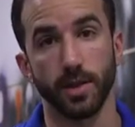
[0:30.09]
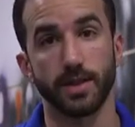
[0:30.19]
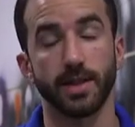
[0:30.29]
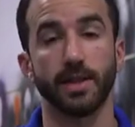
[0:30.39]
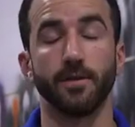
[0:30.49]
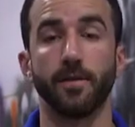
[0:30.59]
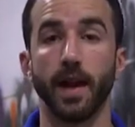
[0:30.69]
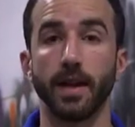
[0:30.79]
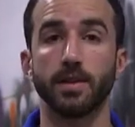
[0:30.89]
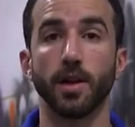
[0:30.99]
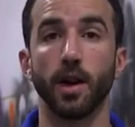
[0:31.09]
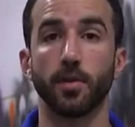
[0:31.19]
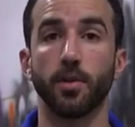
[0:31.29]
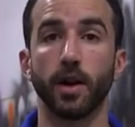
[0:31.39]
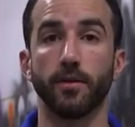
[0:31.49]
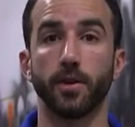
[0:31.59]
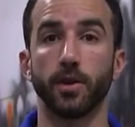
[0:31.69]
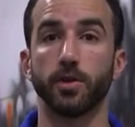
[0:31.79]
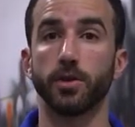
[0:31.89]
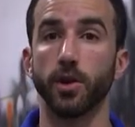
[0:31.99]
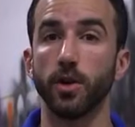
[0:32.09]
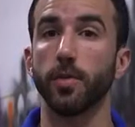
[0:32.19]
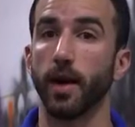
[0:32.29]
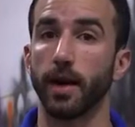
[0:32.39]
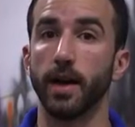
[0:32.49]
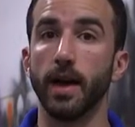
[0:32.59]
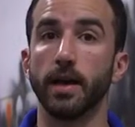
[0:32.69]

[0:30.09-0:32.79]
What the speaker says: It's an advanced upgrade for your turbine.